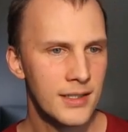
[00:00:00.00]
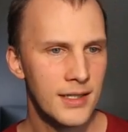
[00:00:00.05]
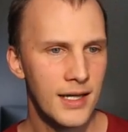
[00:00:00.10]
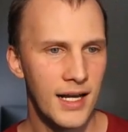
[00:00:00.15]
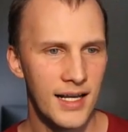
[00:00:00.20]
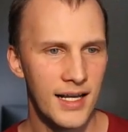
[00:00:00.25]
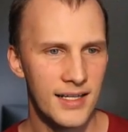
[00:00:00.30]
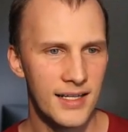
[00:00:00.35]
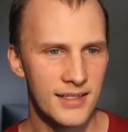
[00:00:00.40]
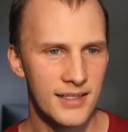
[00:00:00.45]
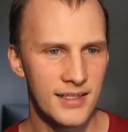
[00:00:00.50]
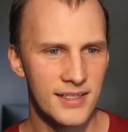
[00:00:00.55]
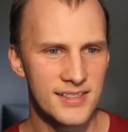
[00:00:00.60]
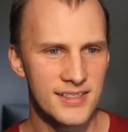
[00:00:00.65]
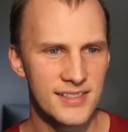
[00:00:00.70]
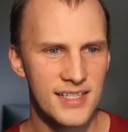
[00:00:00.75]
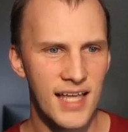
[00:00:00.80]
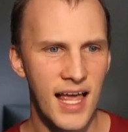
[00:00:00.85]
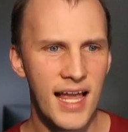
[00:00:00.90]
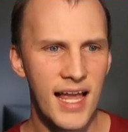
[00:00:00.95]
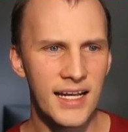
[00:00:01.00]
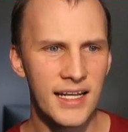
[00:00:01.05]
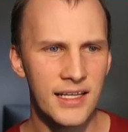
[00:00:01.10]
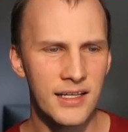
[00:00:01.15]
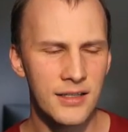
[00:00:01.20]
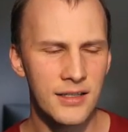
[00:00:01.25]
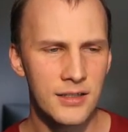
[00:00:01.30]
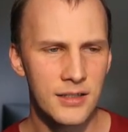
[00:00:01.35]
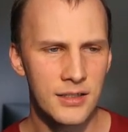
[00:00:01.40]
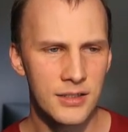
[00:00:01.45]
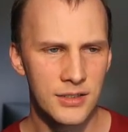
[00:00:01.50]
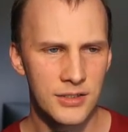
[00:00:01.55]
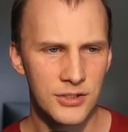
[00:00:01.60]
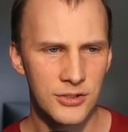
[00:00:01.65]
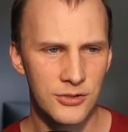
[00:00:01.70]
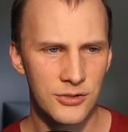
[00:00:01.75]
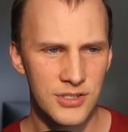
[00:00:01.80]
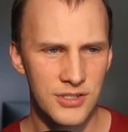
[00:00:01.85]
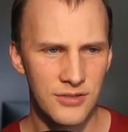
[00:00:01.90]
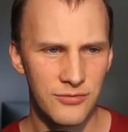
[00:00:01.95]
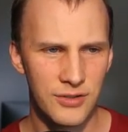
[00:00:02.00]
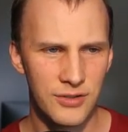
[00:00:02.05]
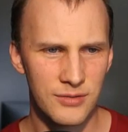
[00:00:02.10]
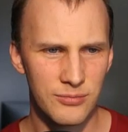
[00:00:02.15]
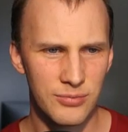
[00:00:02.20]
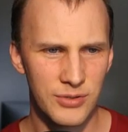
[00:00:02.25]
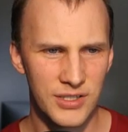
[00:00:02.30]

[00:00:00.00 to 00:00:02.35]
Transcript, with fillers: uh, assigning your different